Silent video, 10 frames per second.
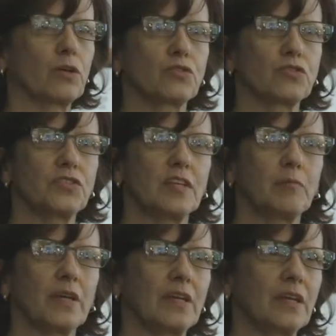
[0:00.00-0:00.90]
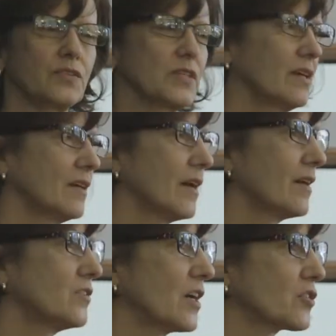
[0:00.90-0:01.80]
closure team meetings, and
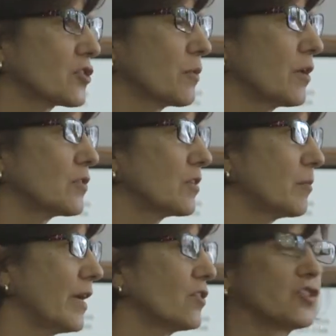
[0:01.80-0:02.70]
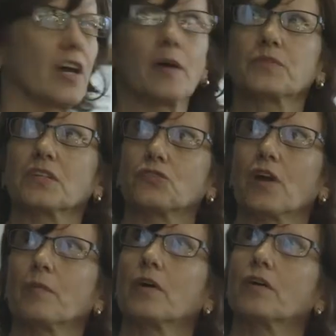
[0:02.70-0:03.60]
I dash around to the bait shops and
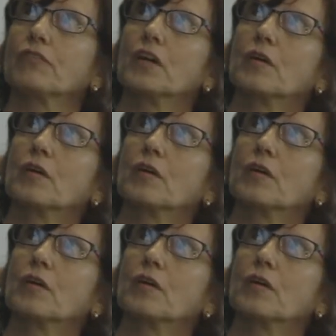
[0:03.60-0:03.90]
drop off